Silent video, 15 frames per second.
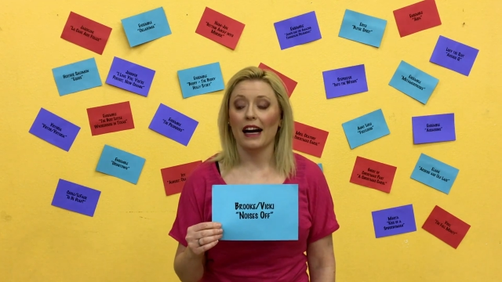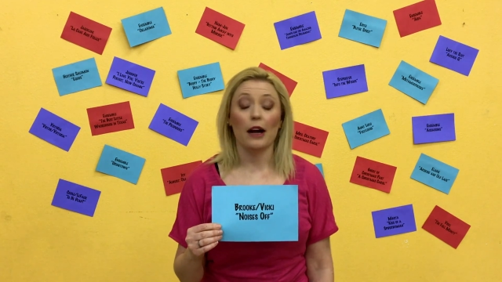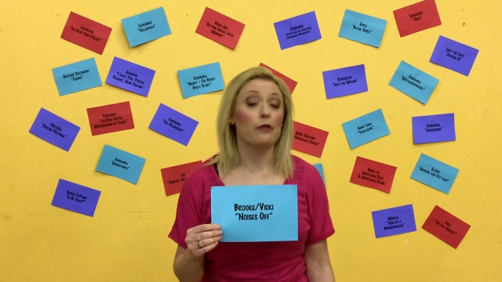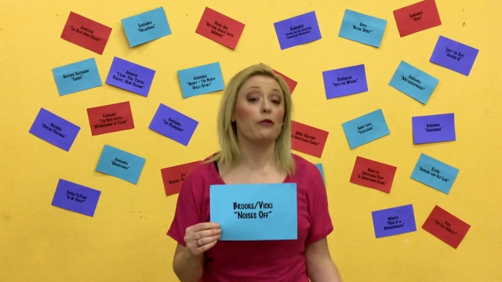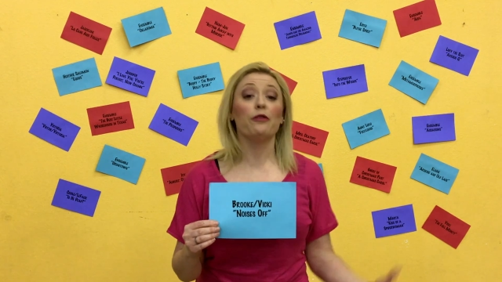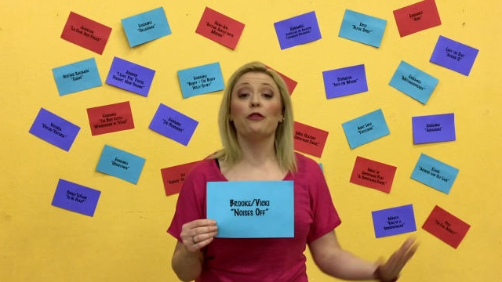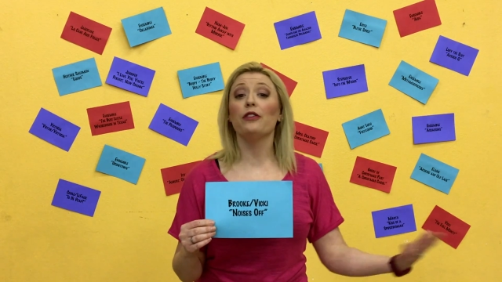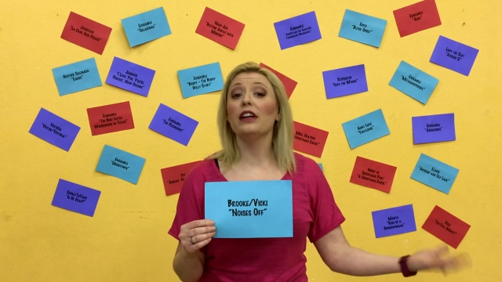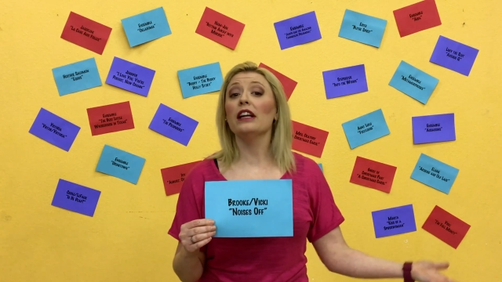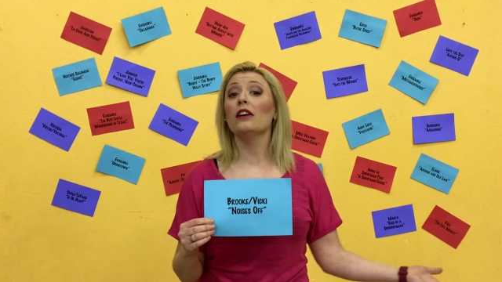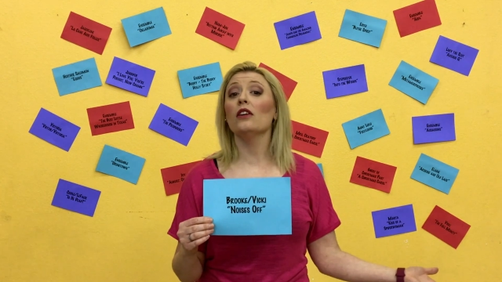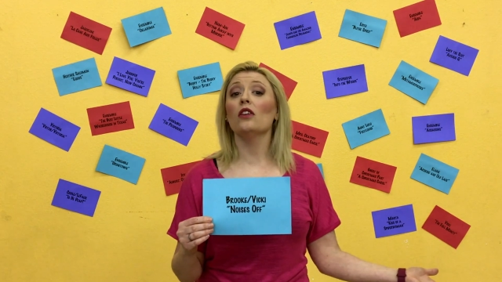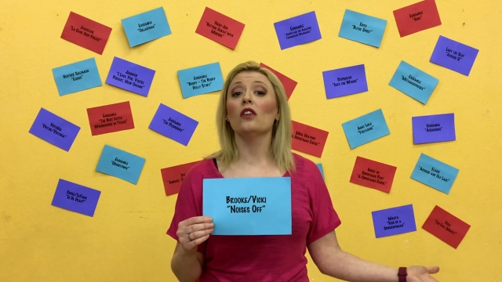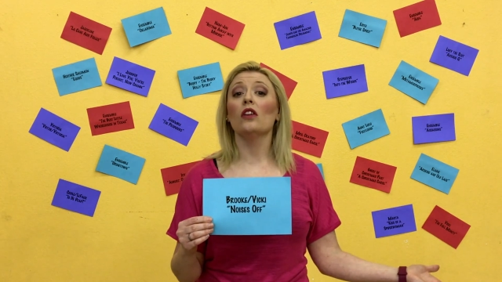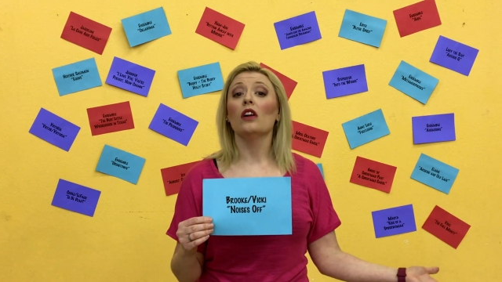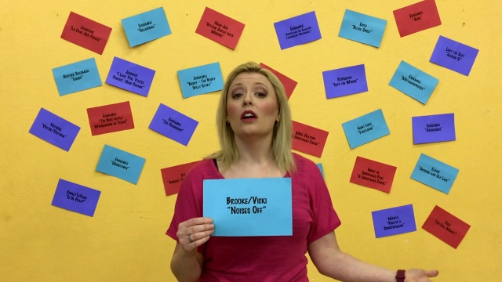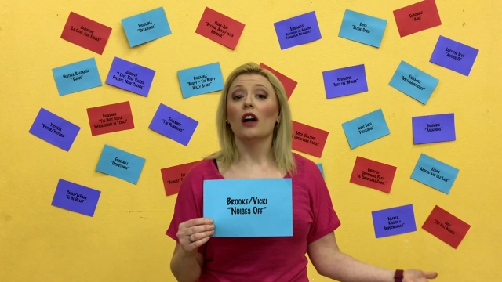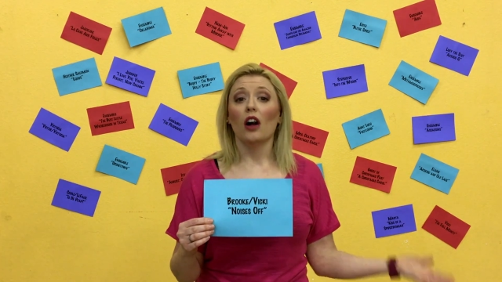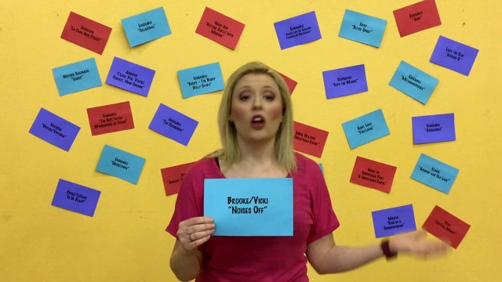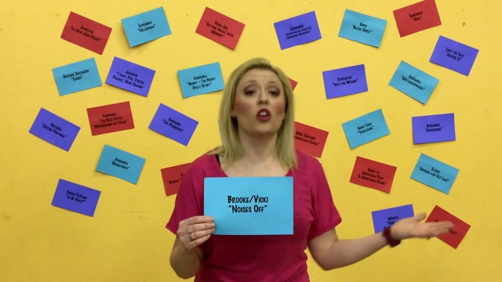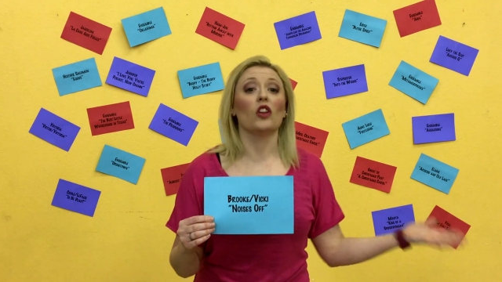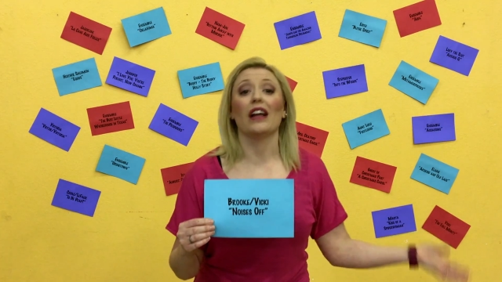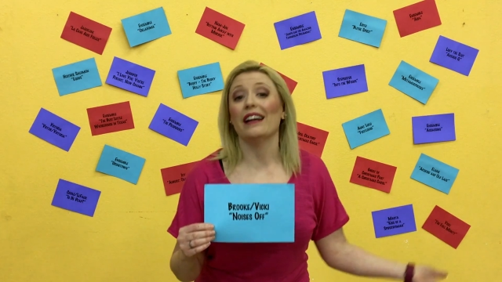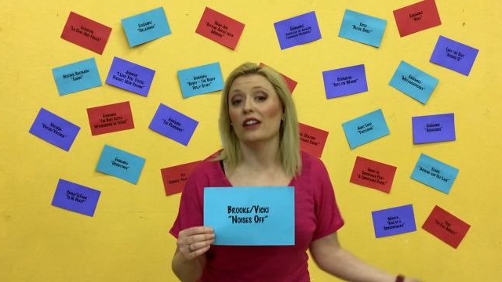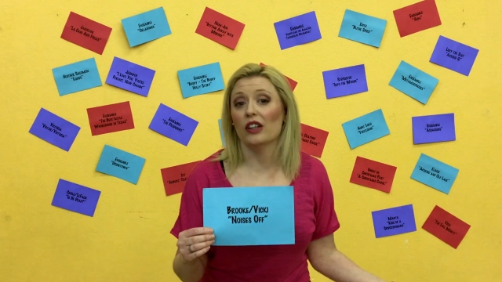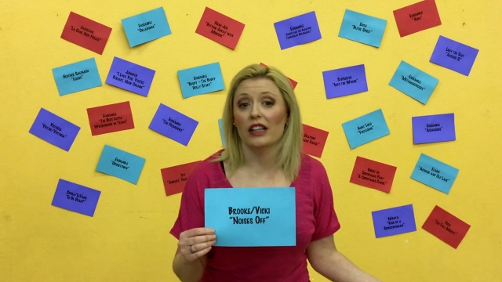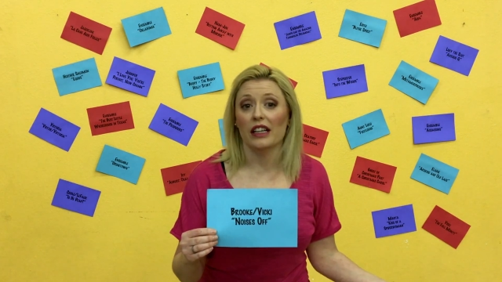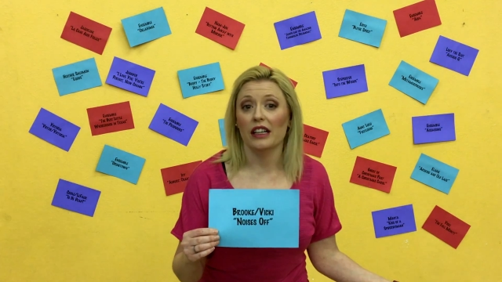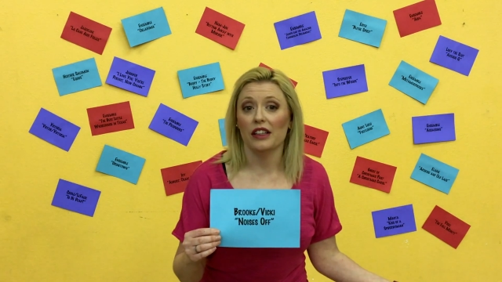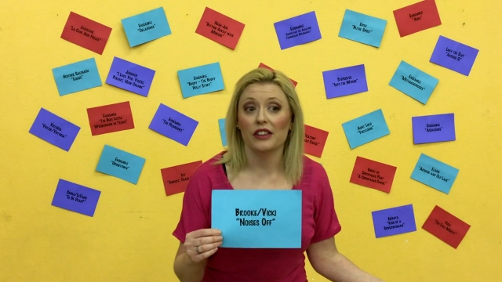I feel
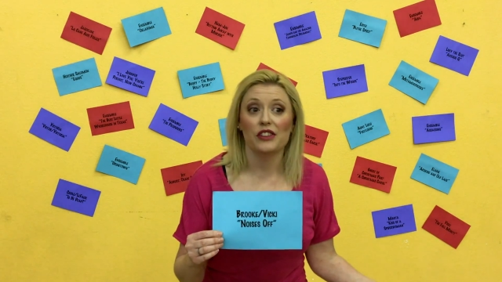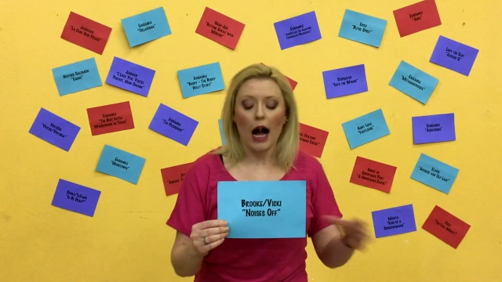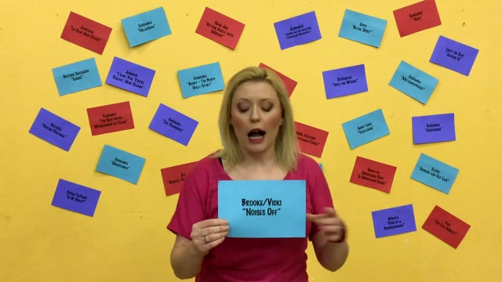hilarious.